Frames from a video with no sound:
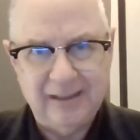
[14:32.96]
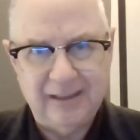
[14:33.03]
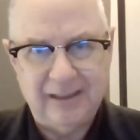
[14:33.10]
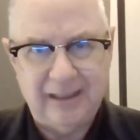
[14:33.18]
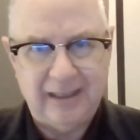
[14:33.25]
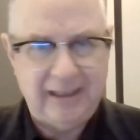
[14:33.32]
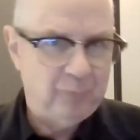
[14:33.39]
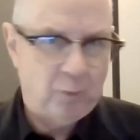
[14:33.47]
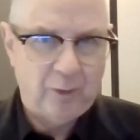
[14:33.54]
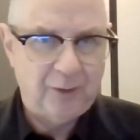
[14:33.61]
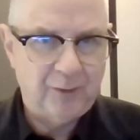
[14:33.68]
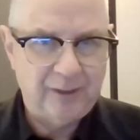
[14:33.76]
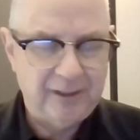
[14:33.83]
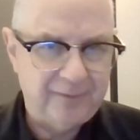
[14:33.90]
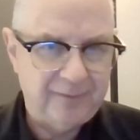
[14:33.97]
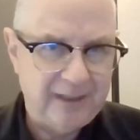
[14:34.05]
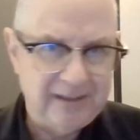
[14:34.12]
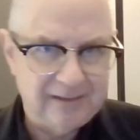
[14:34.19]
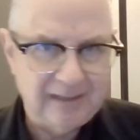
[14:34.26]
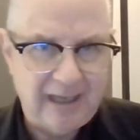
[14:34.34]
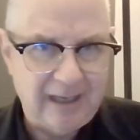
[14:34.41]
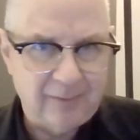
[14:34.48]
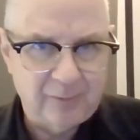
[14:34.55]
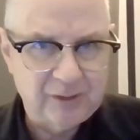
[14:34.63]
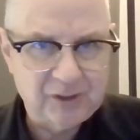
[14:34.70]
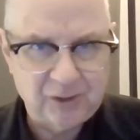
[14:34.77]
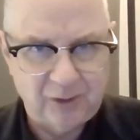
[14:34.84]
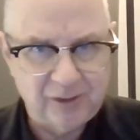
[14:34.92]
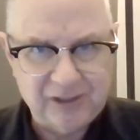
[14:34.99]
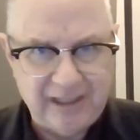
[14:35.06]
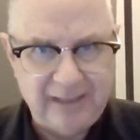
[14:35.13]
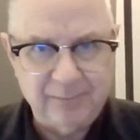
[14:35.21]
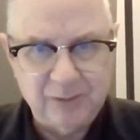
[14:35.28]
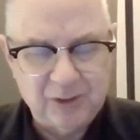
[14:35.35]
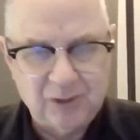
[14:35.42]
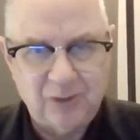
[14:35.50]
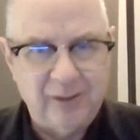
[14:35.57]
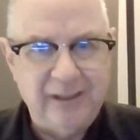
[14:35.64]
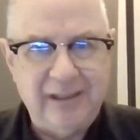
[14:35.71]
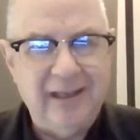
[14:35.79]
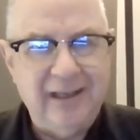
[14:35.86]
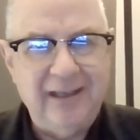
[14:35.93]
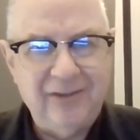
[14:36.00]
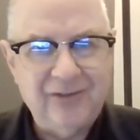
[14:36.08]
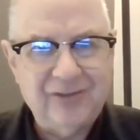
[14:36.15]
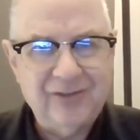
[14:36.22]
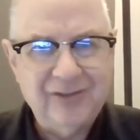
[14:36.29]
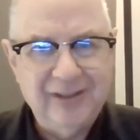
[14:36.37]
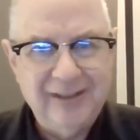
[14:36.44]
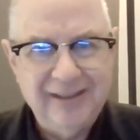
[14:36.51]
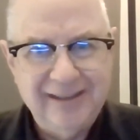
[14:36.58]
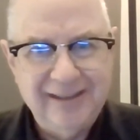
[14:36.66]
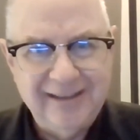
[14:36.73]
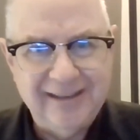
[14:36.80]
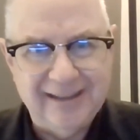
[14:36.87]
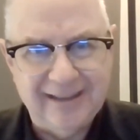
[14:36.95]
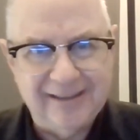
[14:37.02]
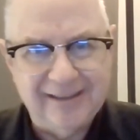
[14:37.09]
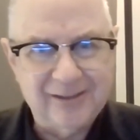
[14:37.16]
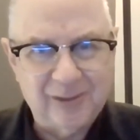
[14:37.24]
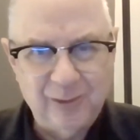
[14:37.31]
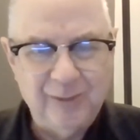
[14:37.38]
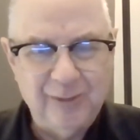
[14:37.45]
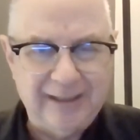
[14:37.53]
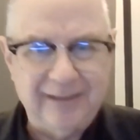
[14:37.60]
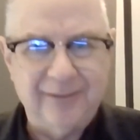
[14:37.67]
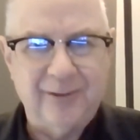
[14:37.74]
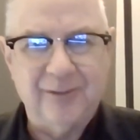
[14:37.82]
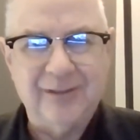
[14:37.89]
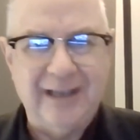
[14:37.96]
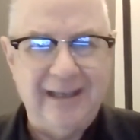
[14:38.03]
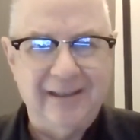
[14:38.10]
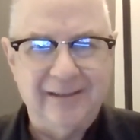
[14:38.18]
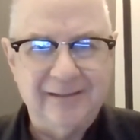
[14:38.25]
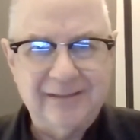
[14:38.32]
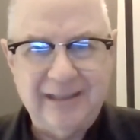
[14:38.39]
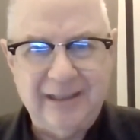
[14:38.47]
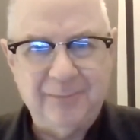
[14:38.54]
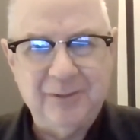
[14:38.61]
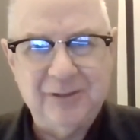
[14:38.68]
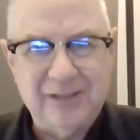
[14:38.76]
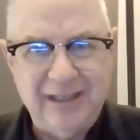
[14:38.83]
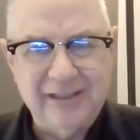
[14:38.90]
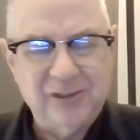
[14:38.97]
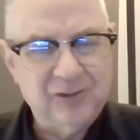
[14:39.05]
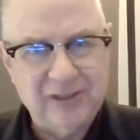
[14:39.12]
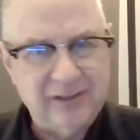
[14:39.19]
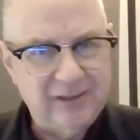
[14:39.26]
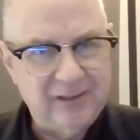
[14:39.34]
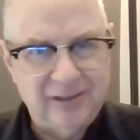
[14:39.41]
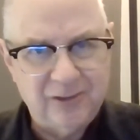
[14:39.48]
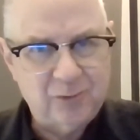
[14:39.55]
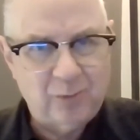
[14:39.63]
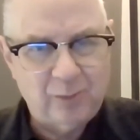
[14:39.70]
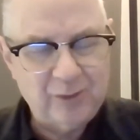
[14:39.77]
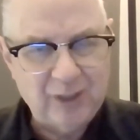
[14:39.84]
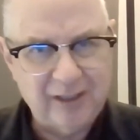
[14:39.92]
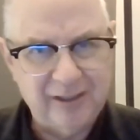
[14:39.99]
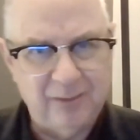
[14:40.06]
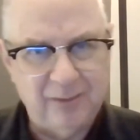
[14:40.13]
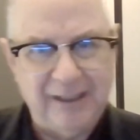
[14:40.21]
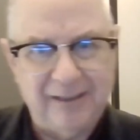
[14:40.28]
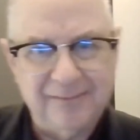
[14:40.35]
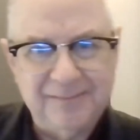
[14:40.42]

I'm wondering if they did not research that Missouri case and include that in their data computation, say, here's what we're talking about.